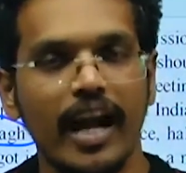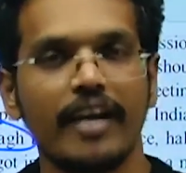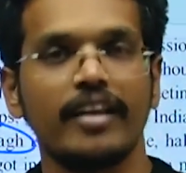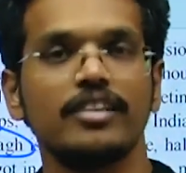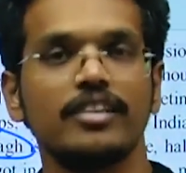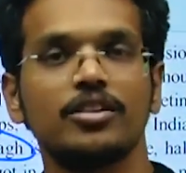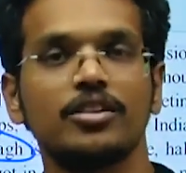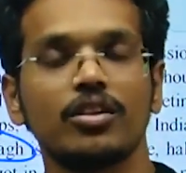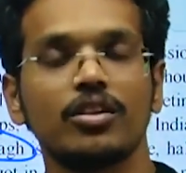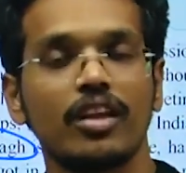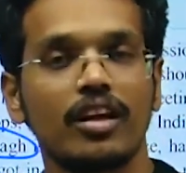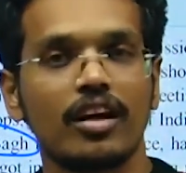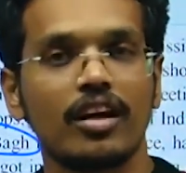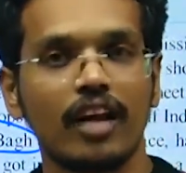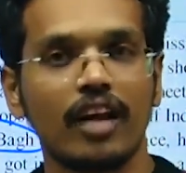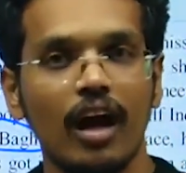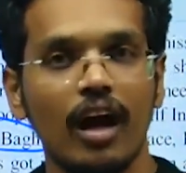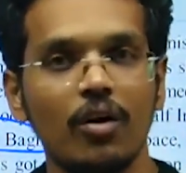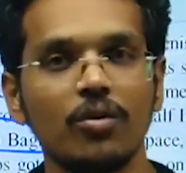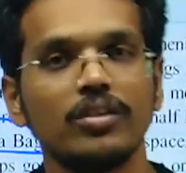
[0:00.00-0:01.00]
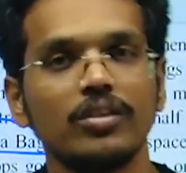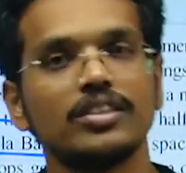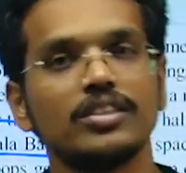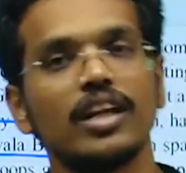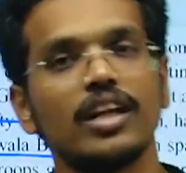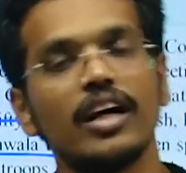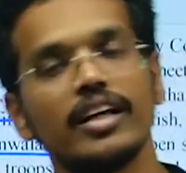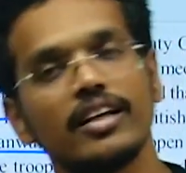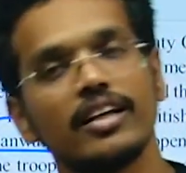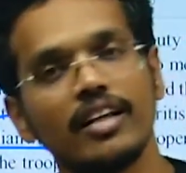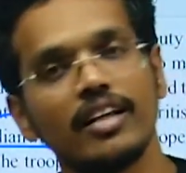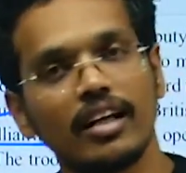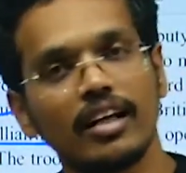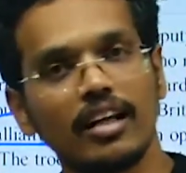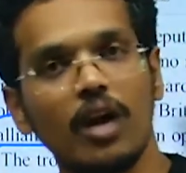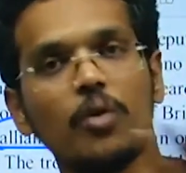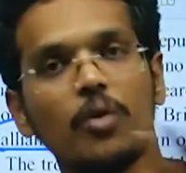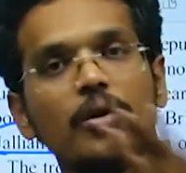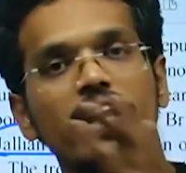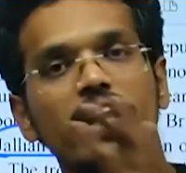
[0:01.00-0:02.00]
So the
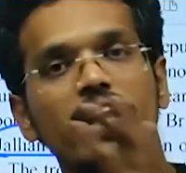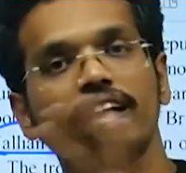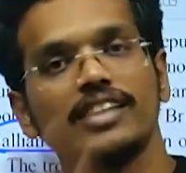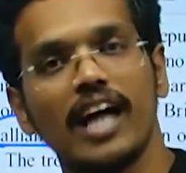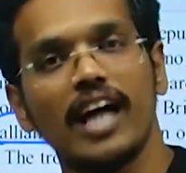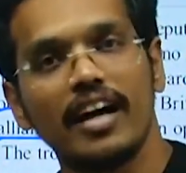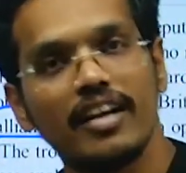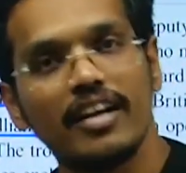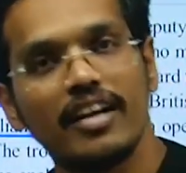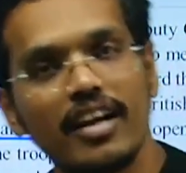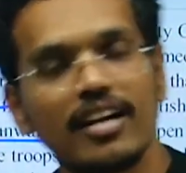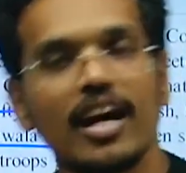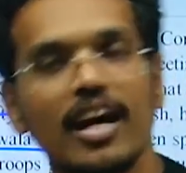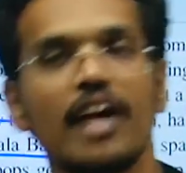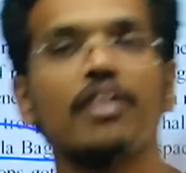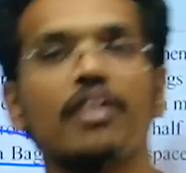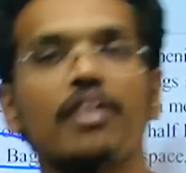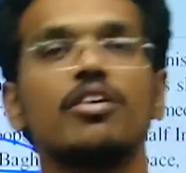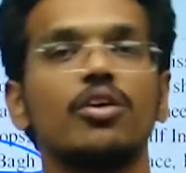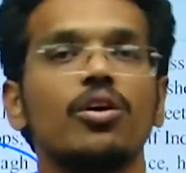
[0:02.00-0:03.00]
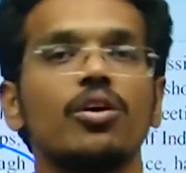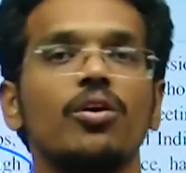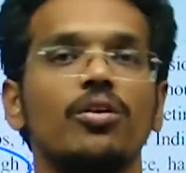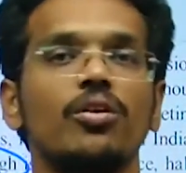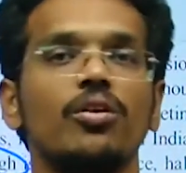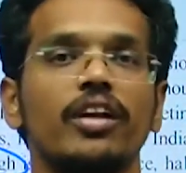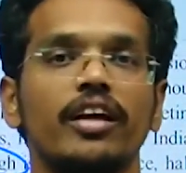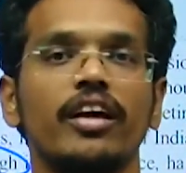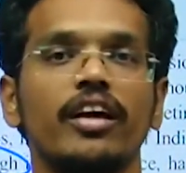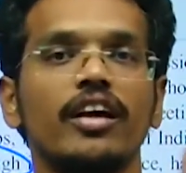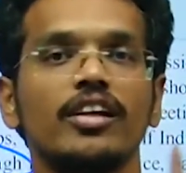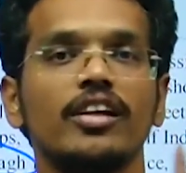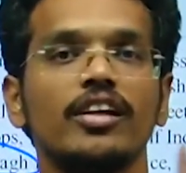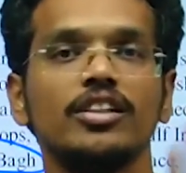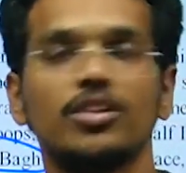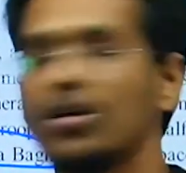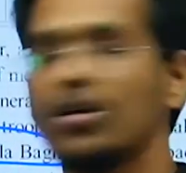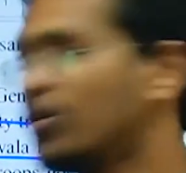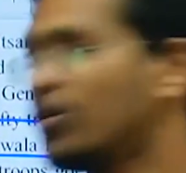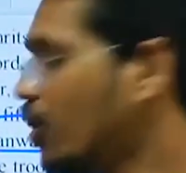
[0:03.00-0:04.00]
crowd is under control only.
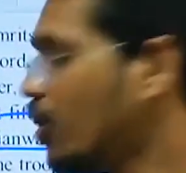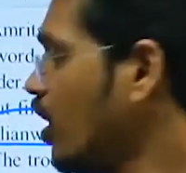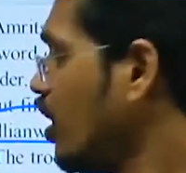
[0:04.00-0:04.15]
So